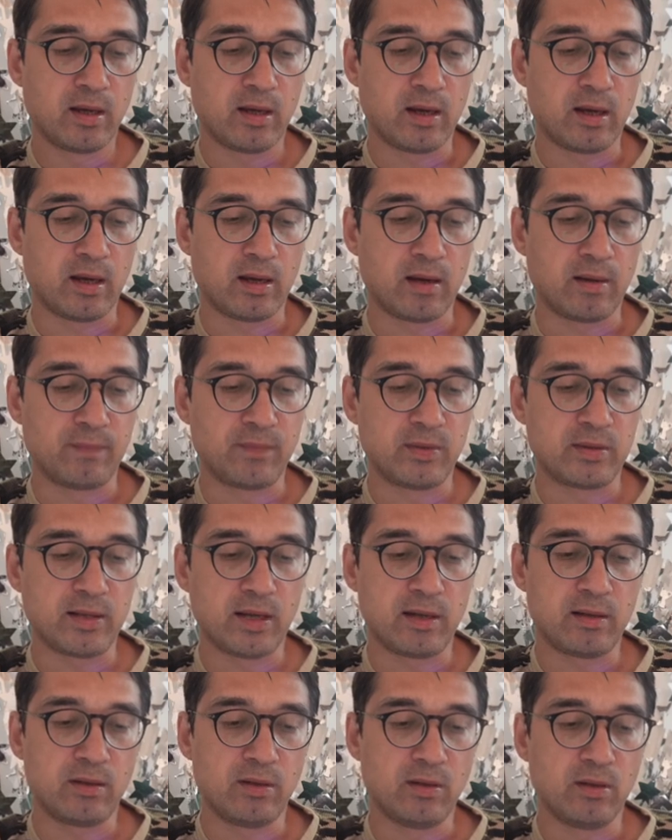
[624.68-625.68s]
Um, the
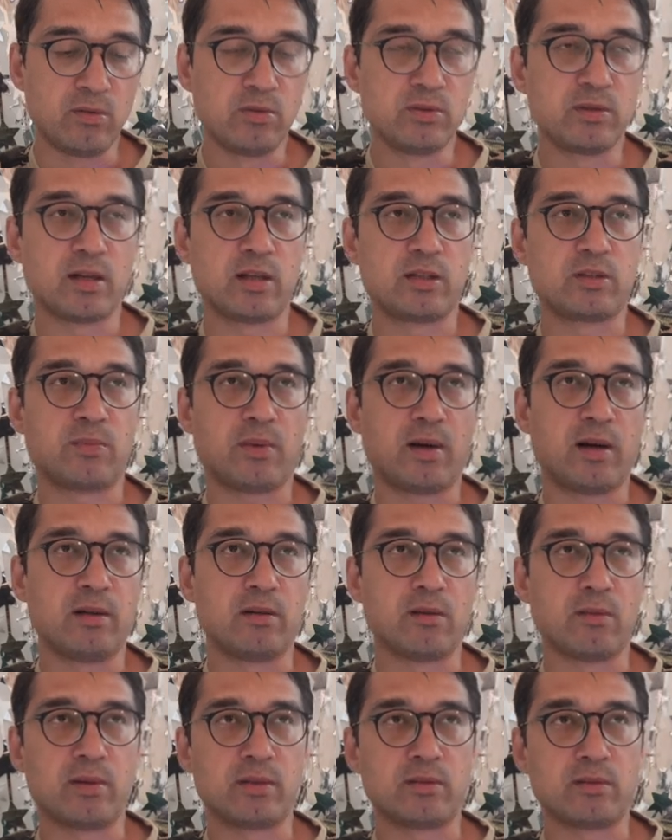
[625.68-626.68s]
site used an
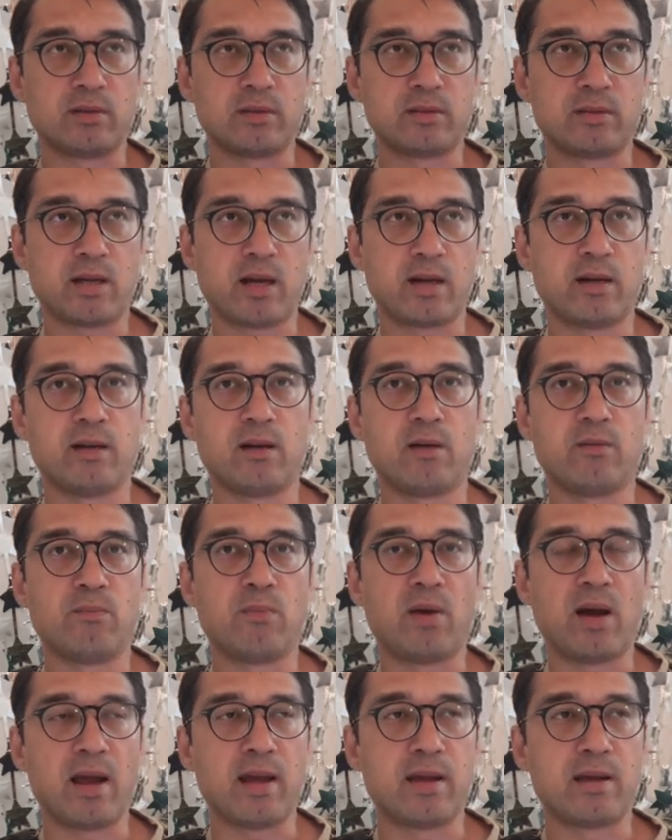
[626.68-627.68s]
expired domain, so they started out
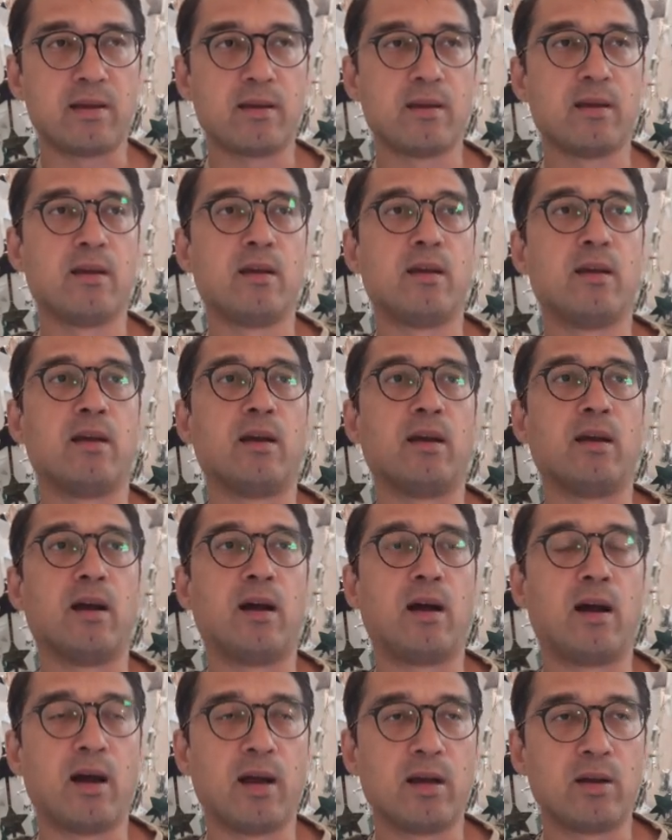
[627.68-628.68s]
buying a
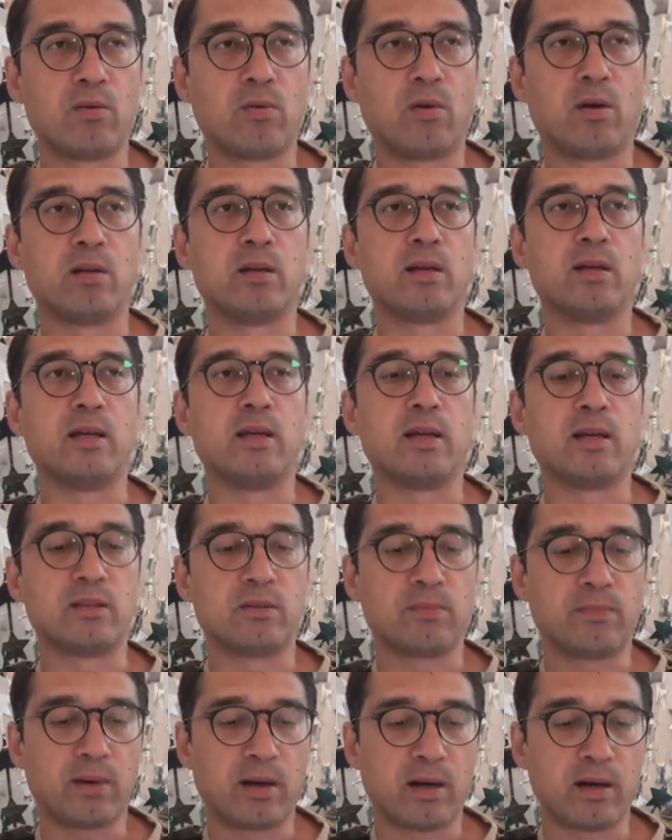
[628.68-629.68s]
high-quality
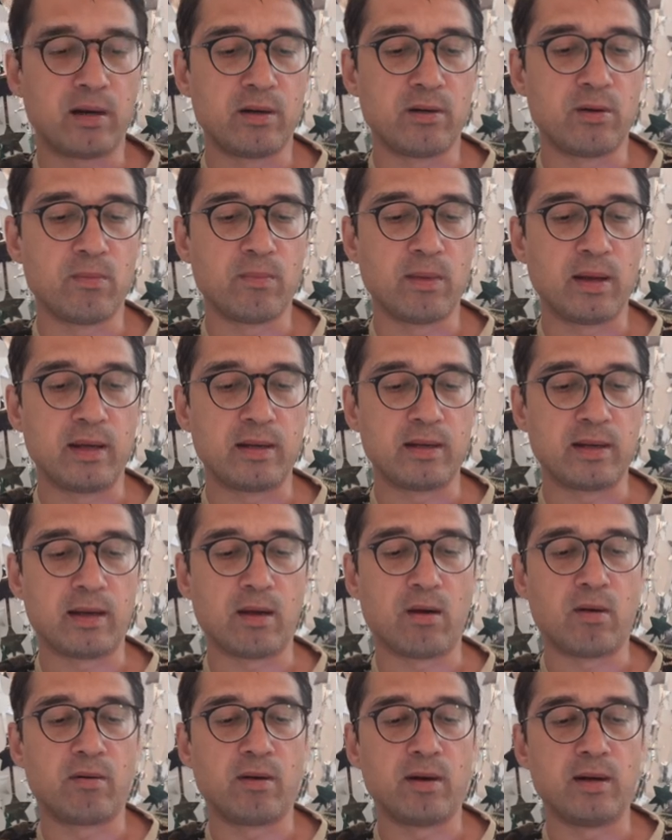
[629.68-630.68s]
expired domain
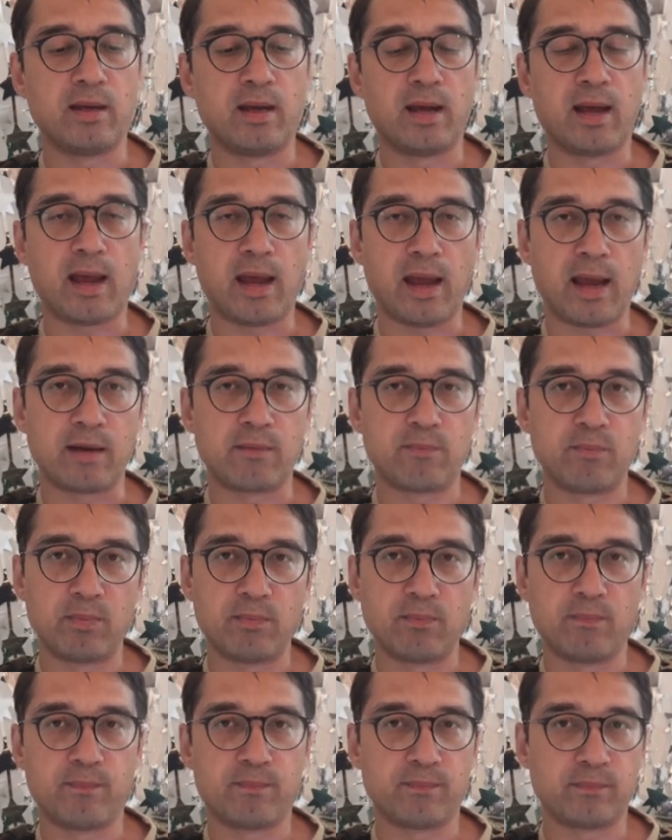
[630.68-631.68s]
that already had
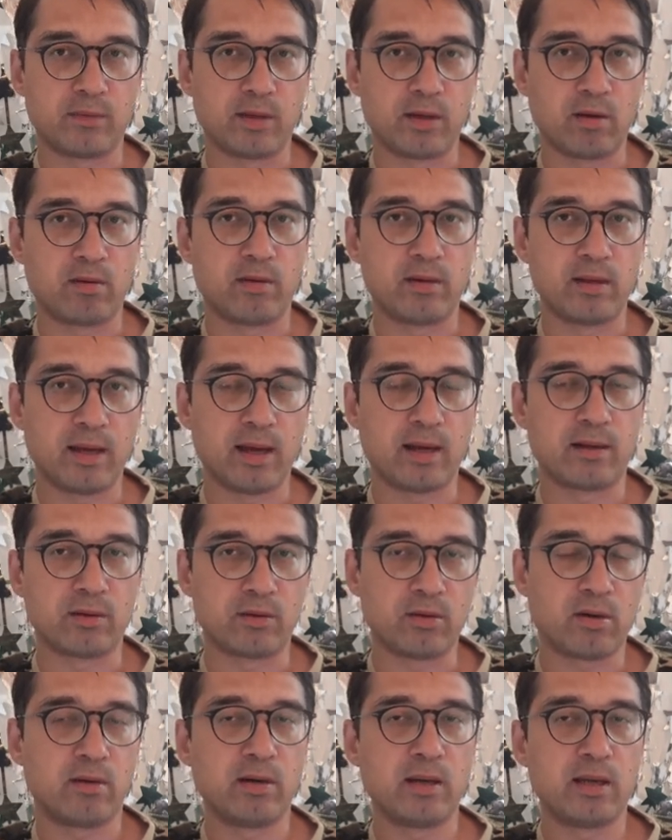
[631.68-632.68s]
that already had
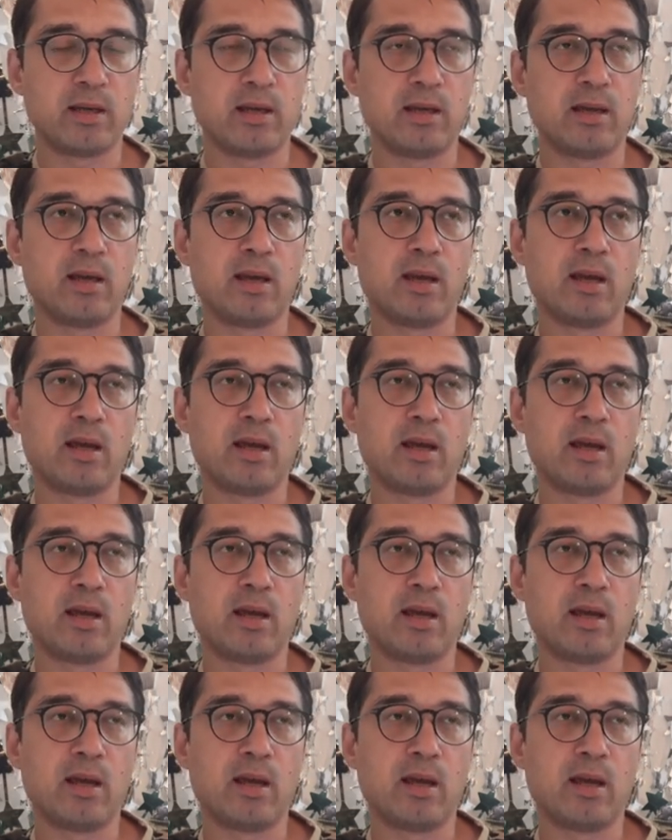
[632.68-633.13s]
authority,